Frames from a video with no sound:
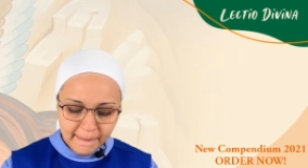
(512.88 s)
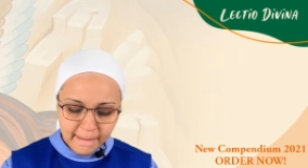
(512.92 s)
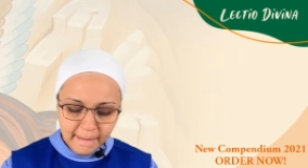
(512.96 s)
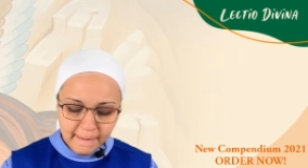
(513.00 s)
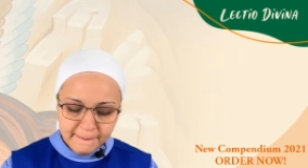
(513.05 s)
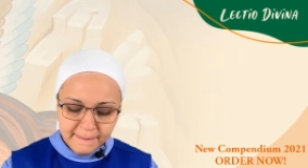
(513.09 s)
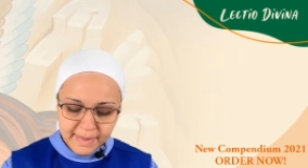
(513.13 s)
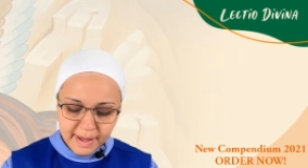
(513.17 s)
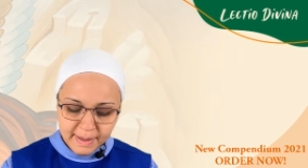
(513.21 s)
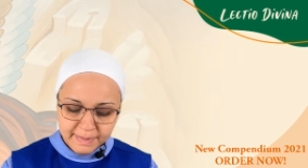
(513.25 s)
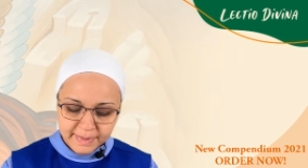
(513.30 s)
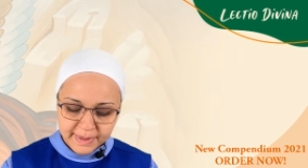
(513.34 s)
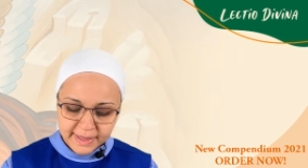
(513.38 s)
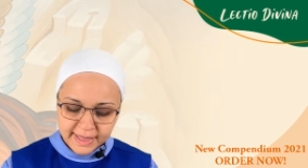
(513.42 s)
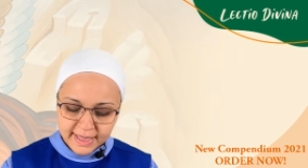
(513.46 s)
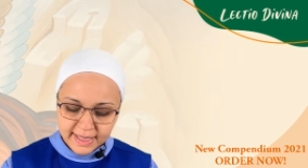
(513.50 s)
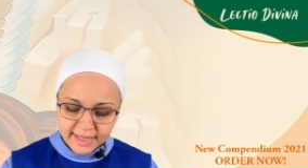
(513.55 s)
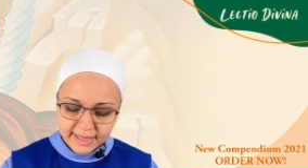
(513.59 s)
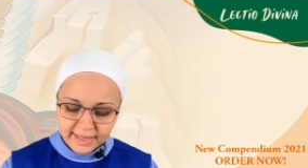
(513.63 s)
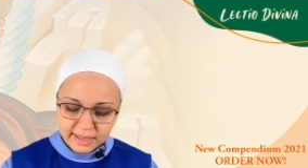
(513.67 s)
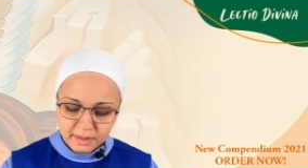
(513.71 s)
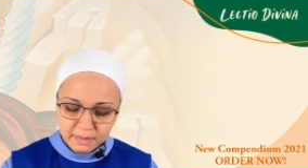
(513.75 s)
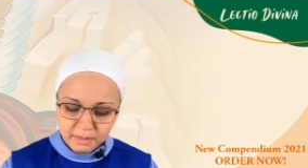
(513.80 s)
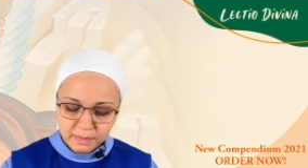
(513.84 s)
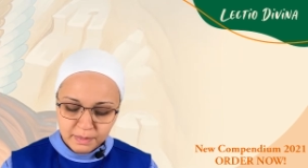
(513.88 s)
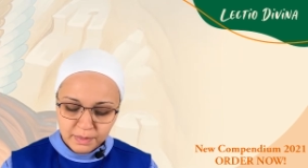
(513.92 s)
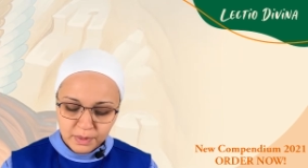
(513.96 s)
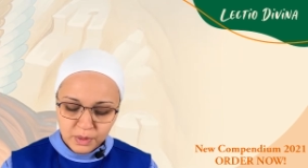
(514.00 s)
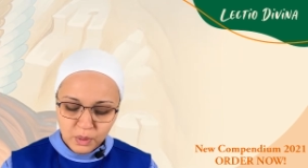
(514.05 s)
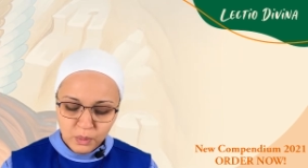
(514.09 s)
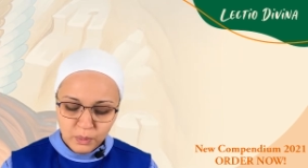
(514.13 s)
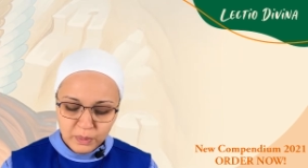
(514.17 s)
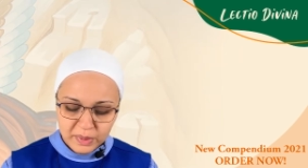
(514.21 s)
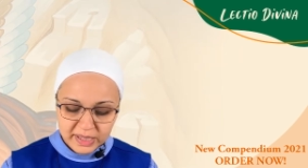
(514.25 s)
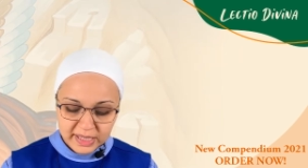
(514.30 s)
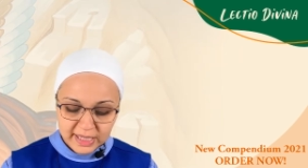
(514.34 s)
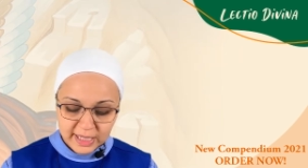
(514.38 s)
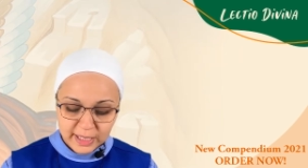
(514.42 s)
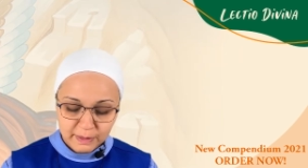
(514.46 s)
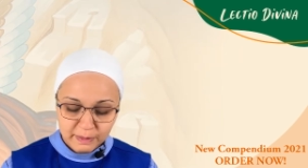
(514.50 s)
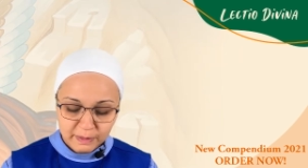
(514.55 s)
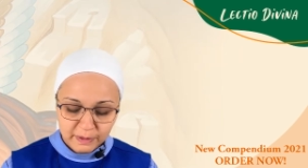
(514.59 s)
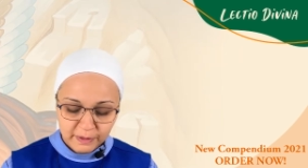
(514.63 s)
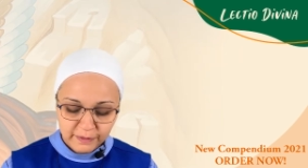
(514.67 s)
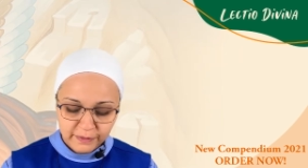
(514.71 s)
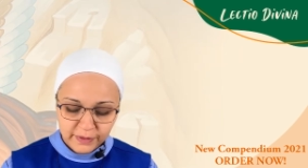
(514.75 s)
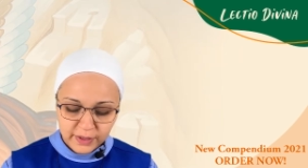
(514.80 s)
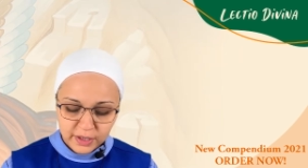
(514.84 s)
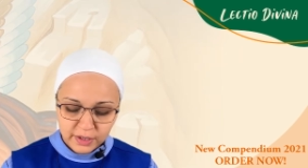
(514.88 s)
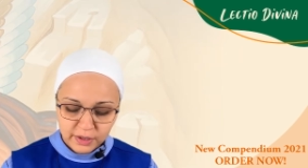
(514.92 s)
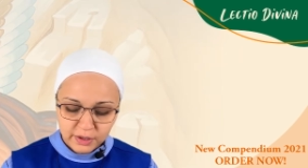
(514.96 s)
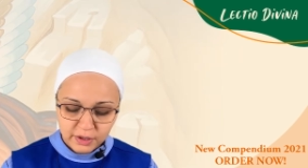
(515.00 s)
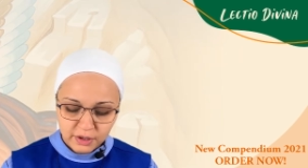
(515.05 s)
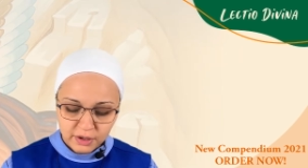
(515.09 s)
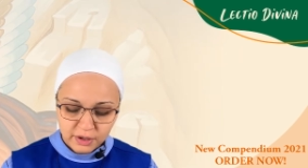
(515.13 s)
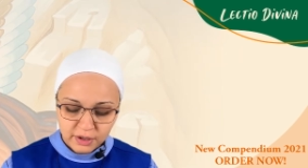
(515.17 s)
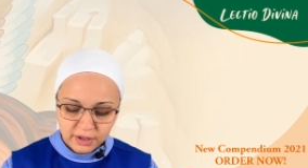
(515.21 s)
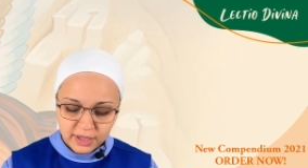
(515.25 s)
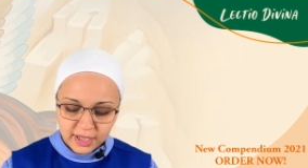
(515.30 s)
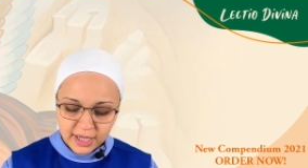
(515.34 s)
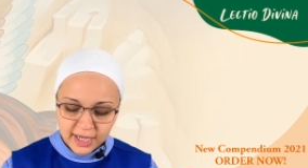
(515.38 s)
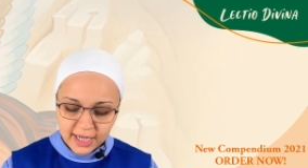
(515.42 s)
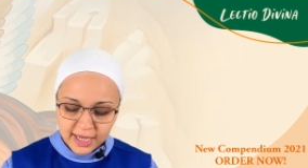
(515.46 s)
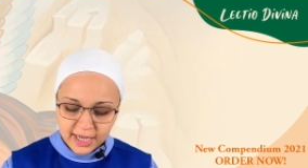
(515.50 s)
Baptism, which is prefigured,